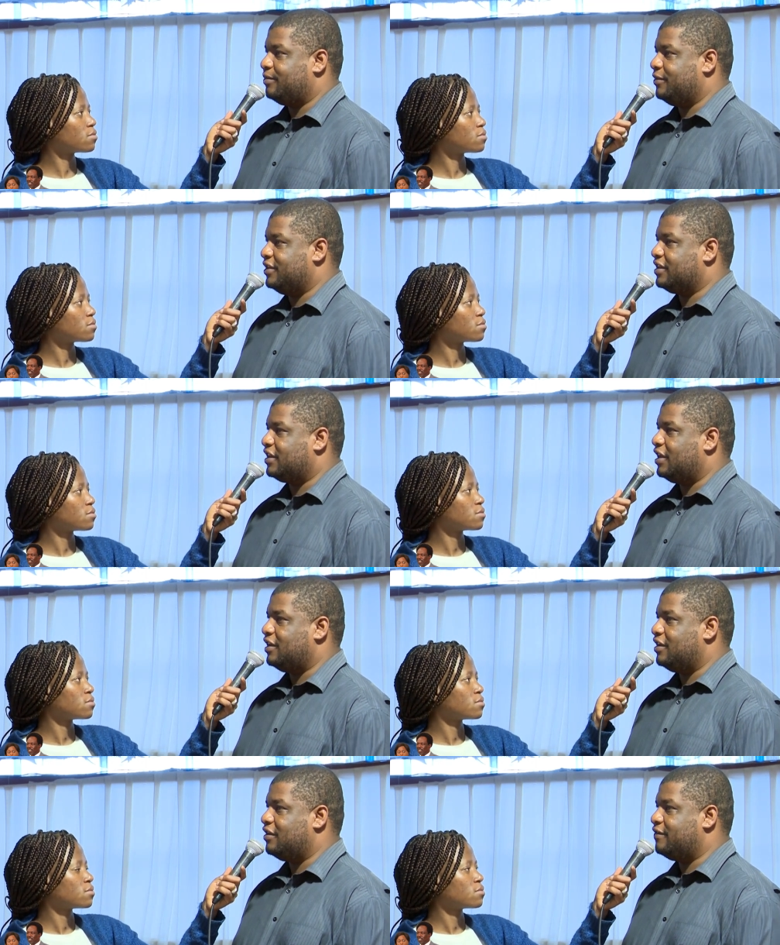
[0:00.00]

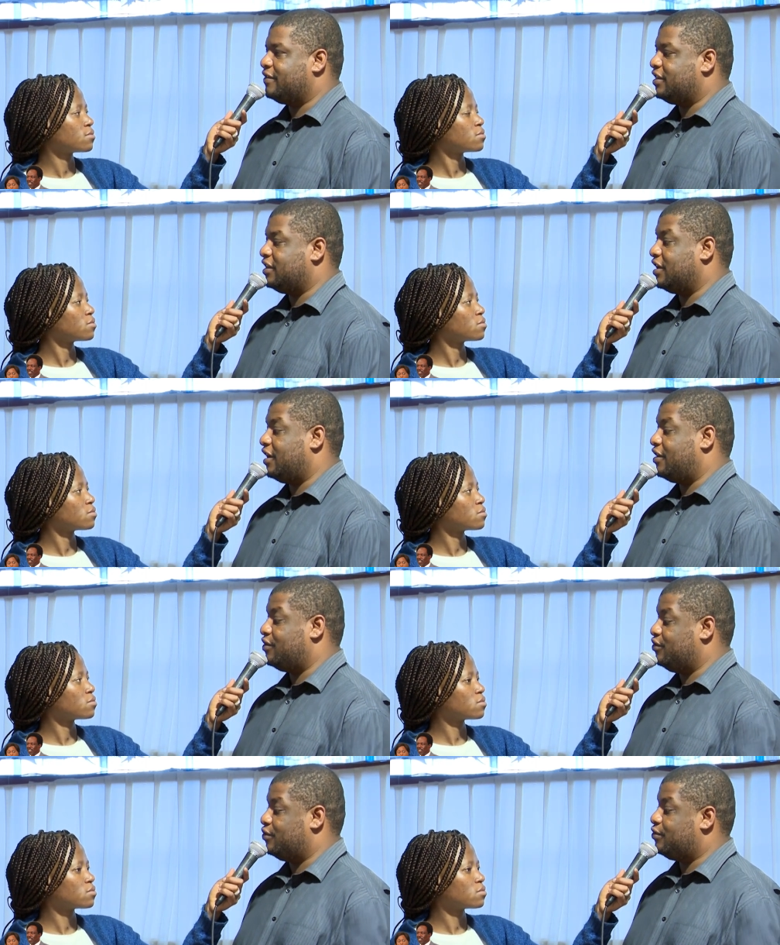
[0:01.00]
Speaker 1: basically everything
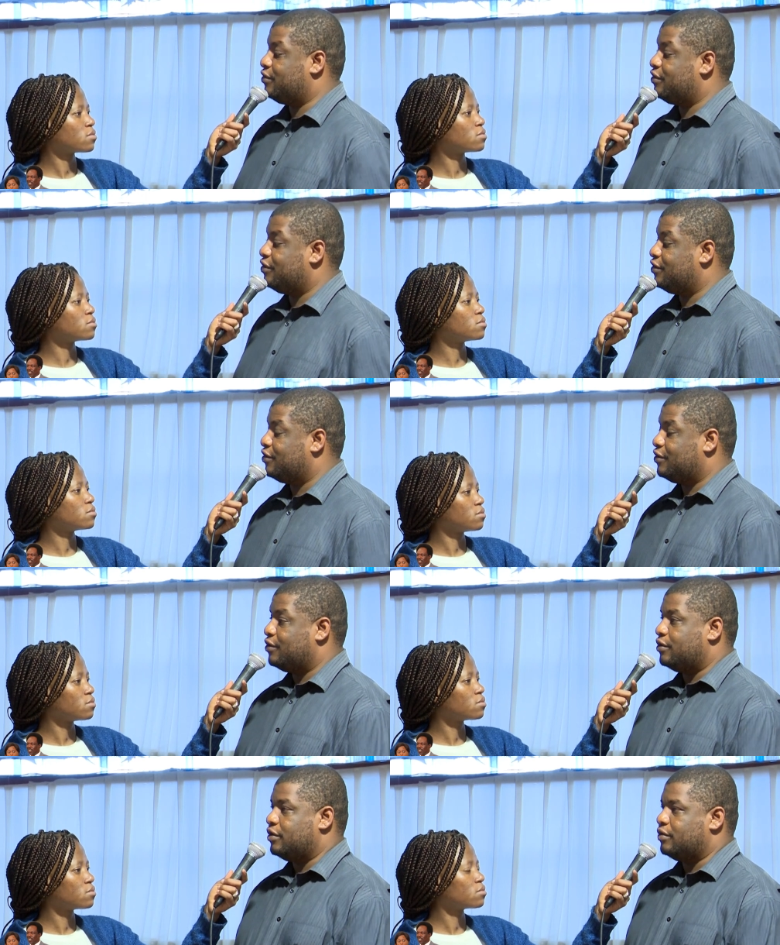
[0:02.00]
around you
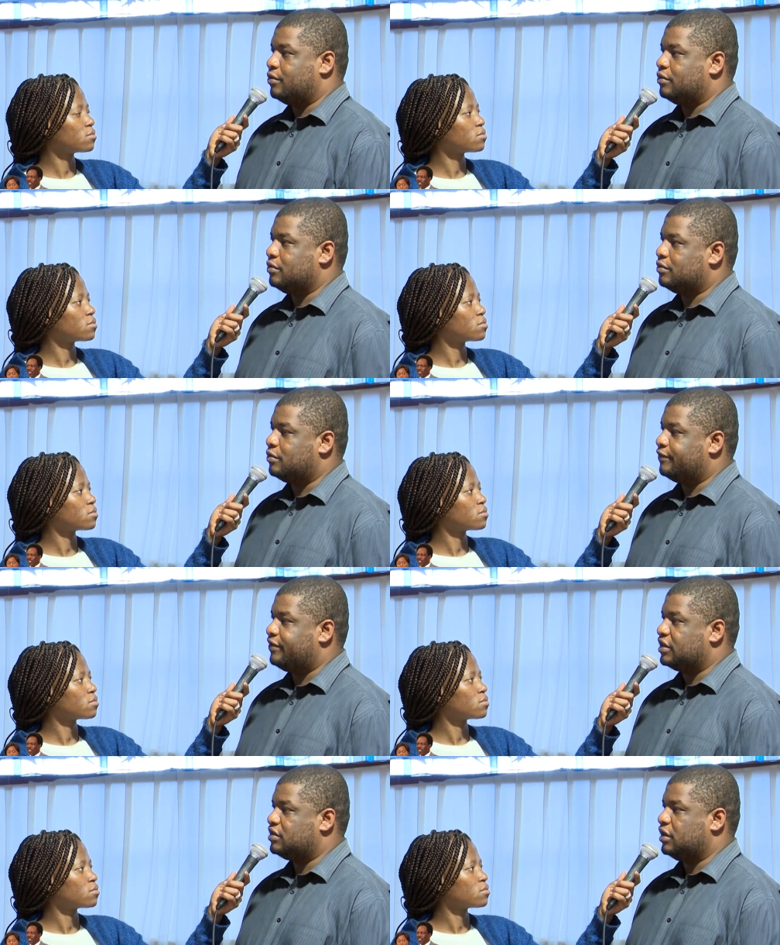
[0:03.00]
won't
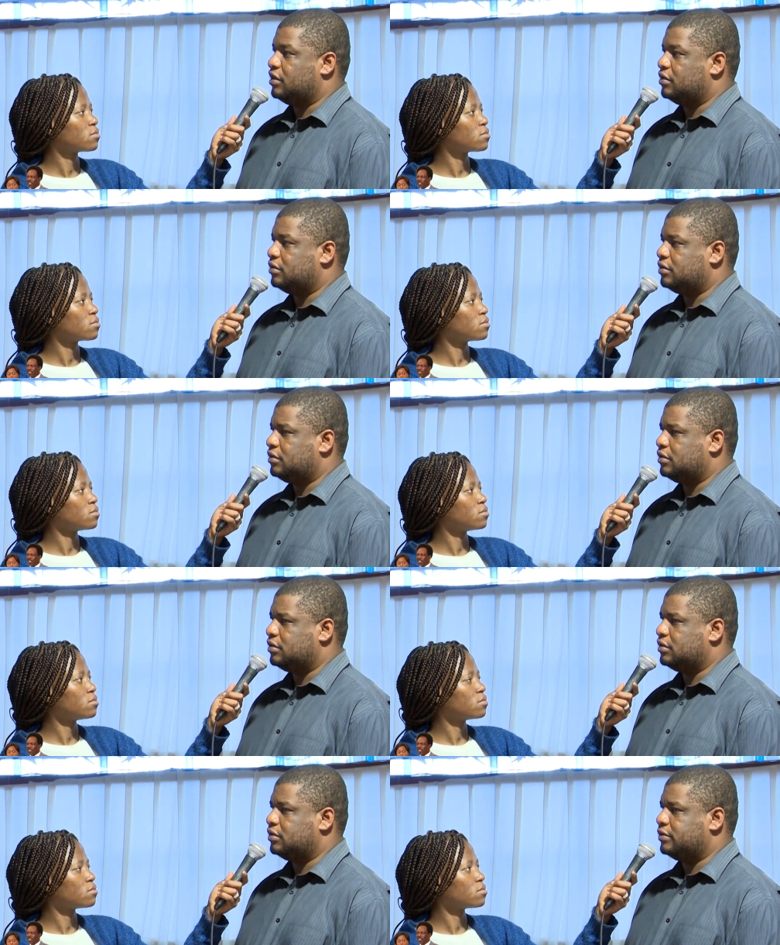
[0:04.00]
function.
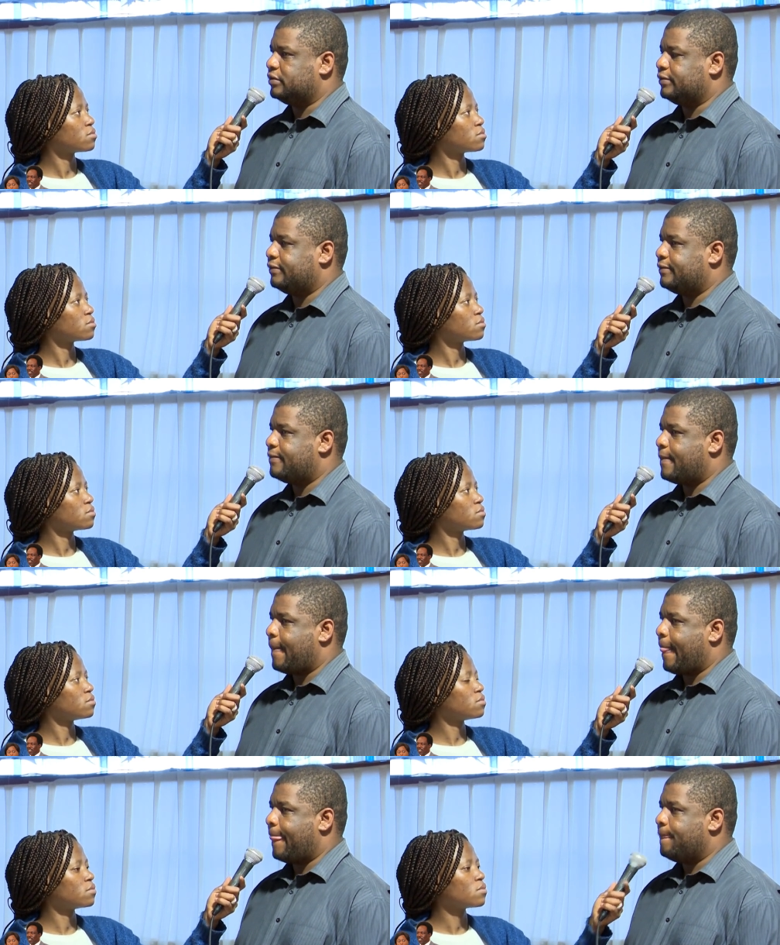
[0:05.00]
Uh,
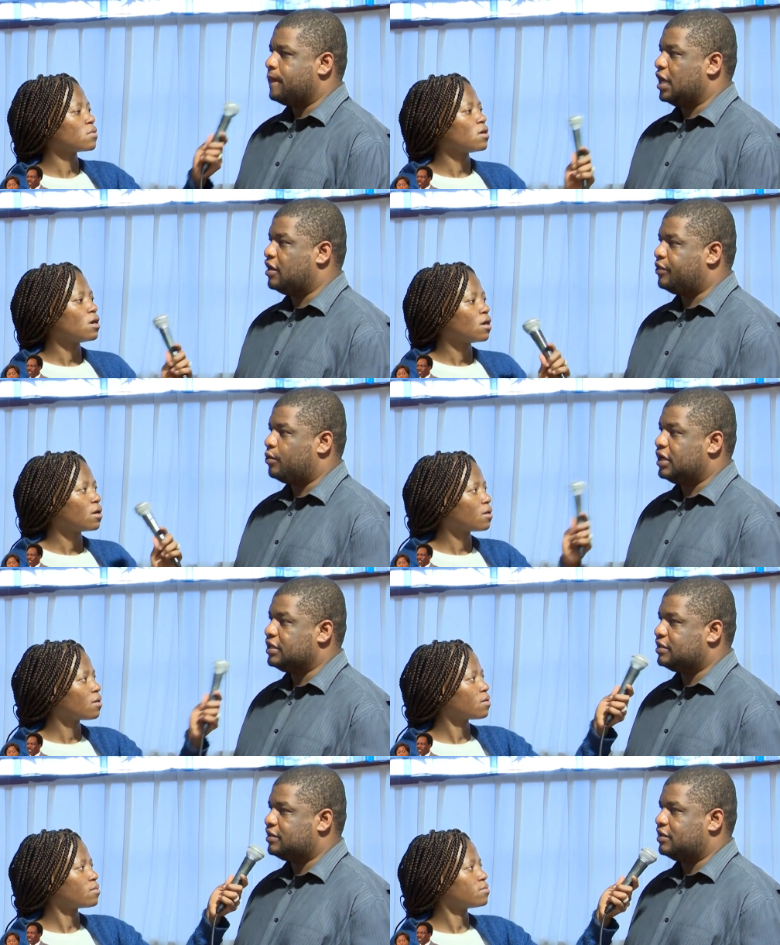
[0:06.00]

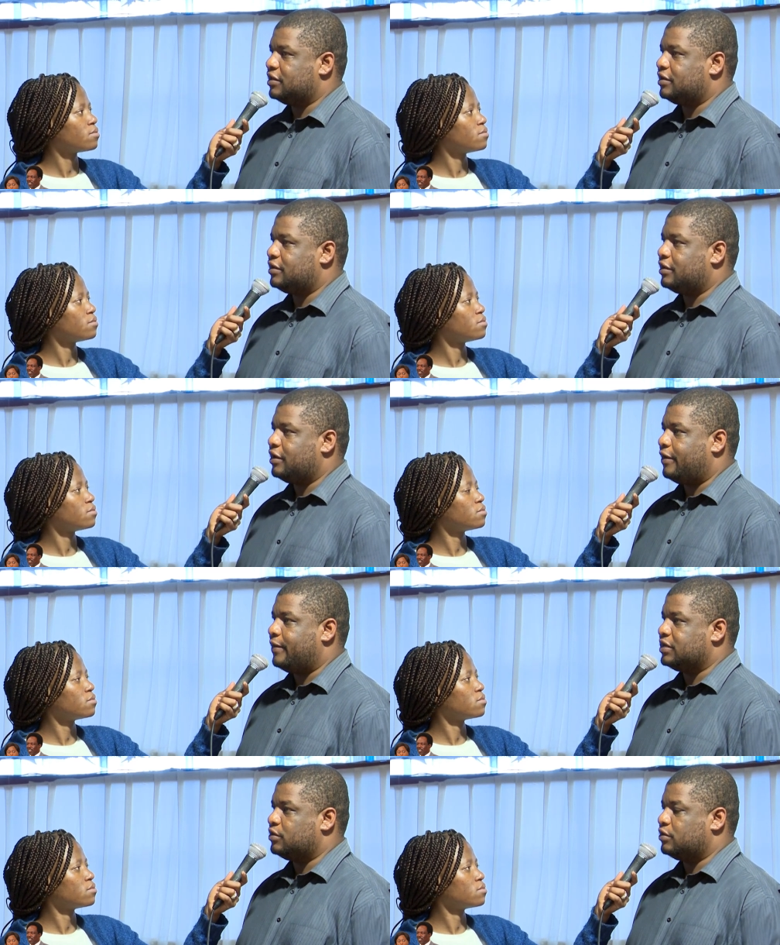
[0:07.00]
Health-wise, I
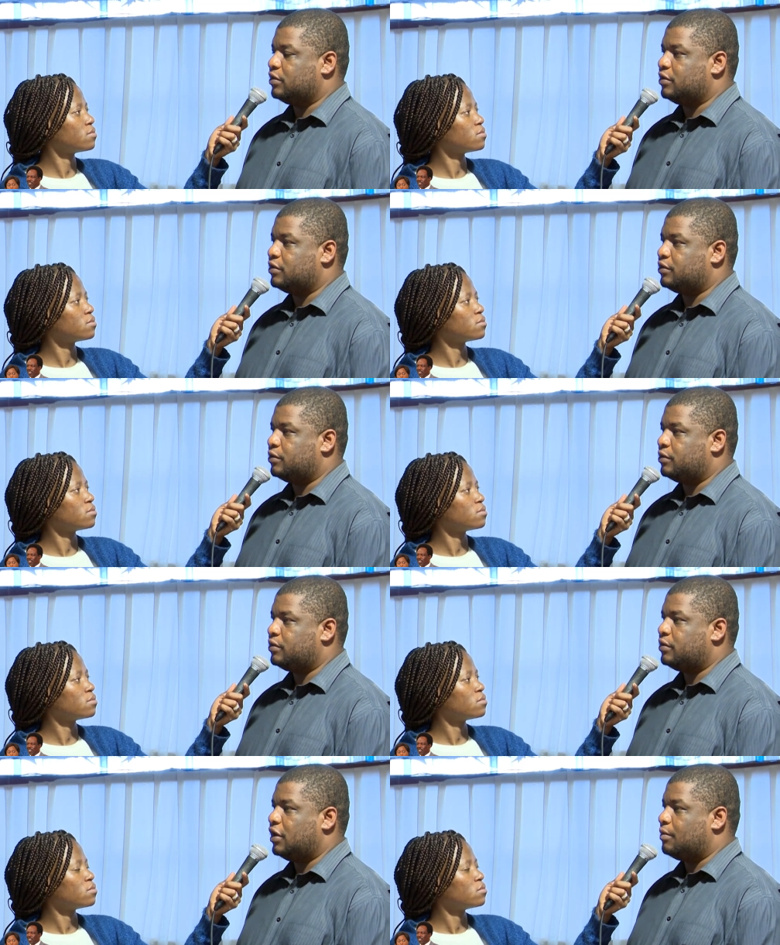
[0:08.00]
was also
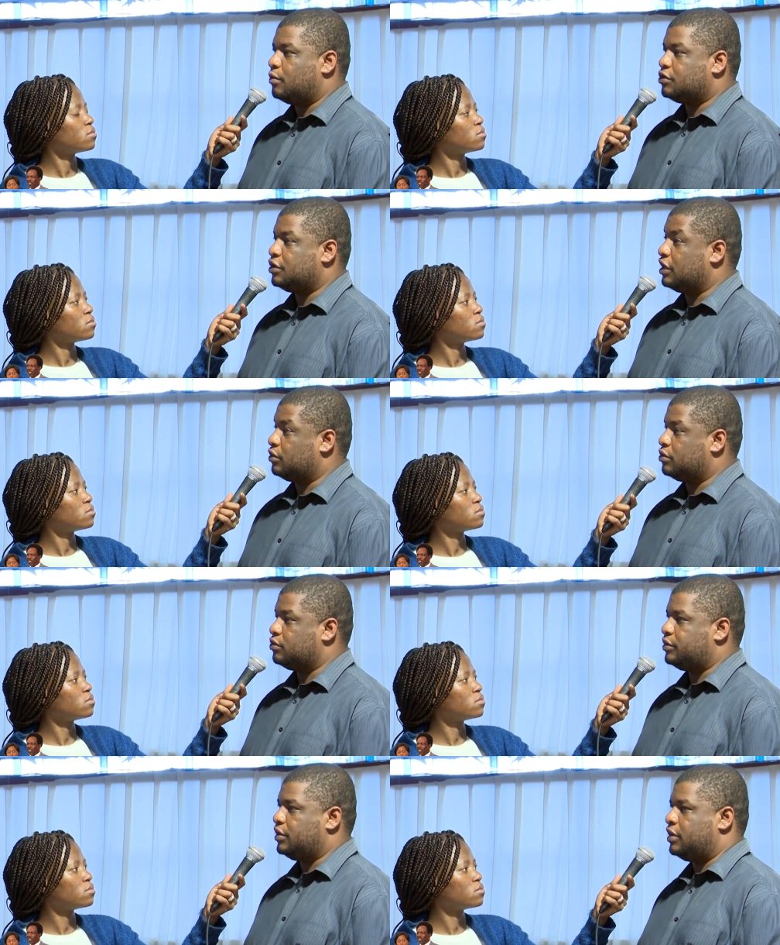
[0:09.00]
I'm also
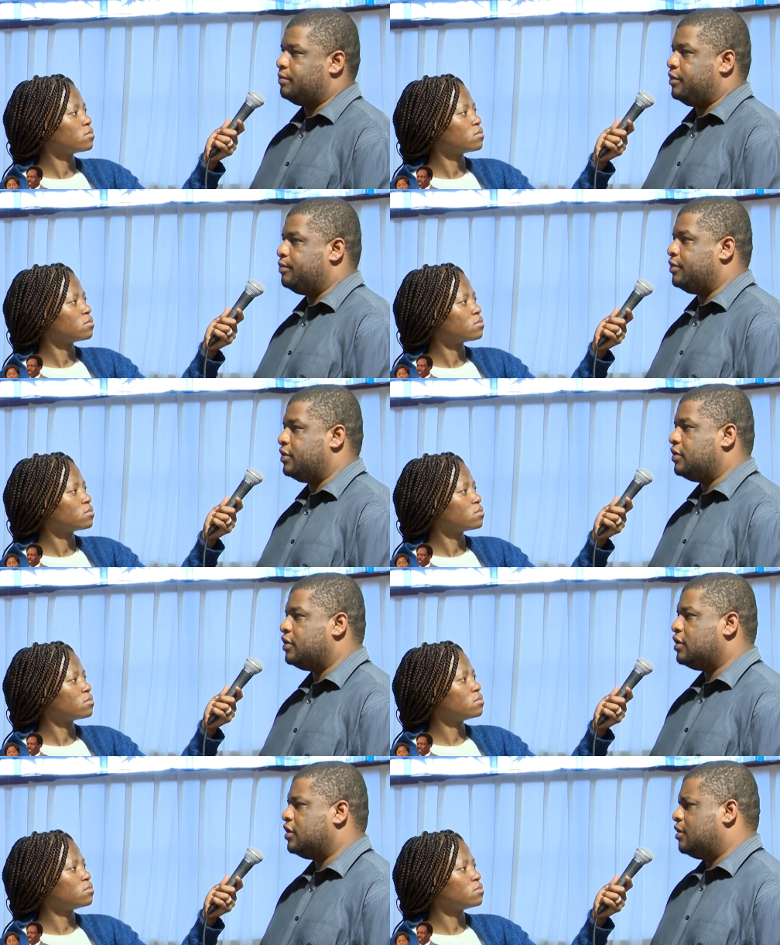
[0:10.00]
diagnosed with BP
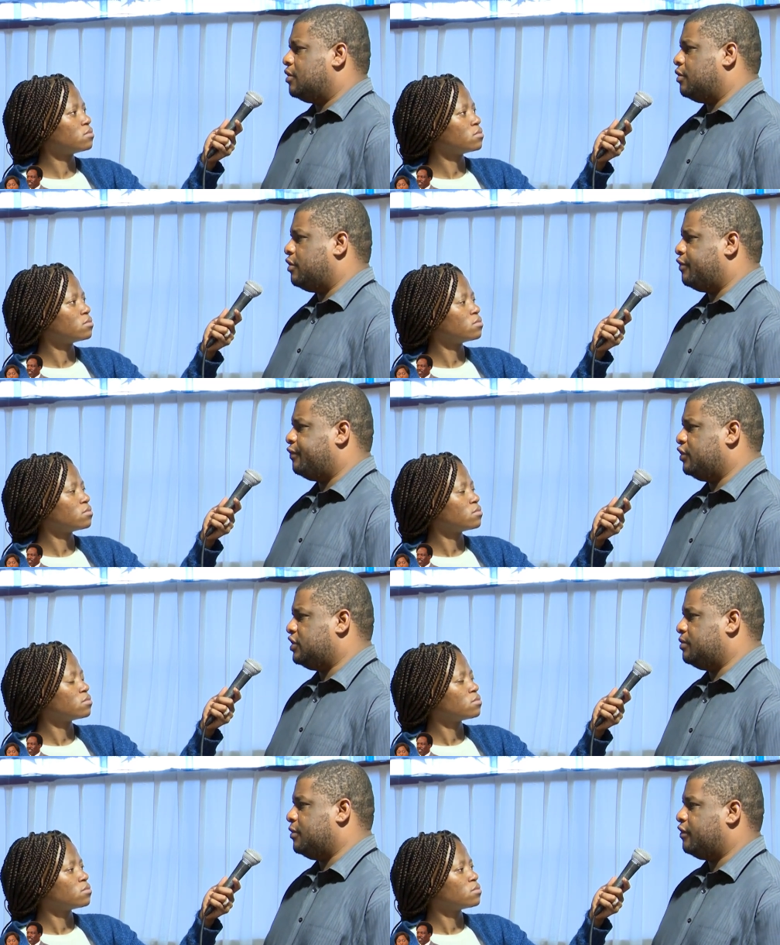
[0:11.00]
of
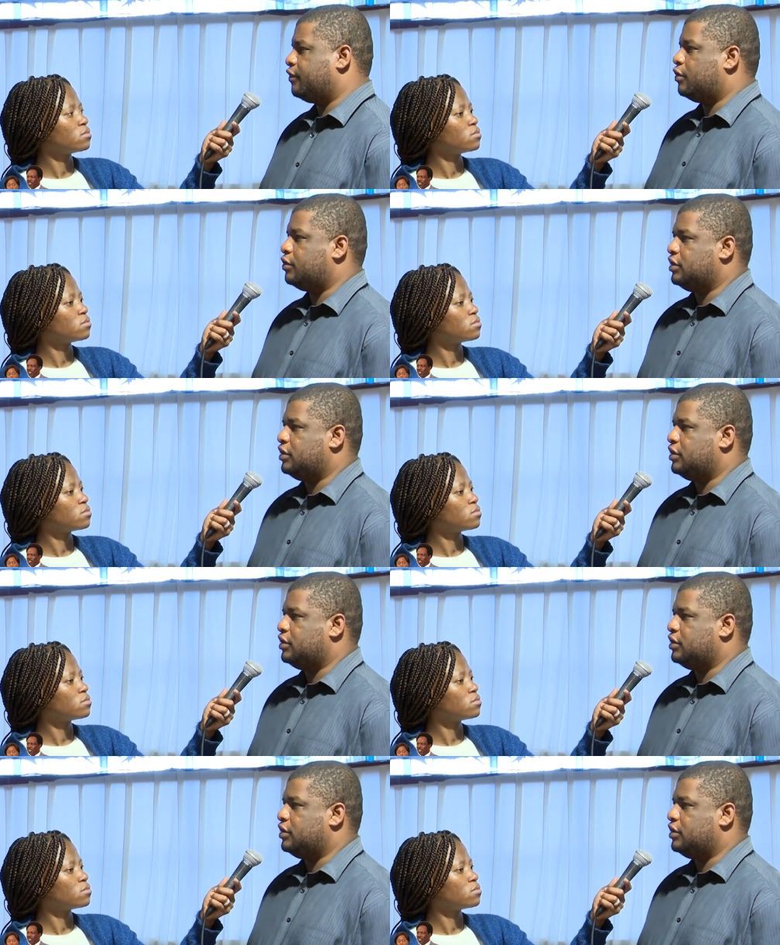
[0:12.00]
which man of God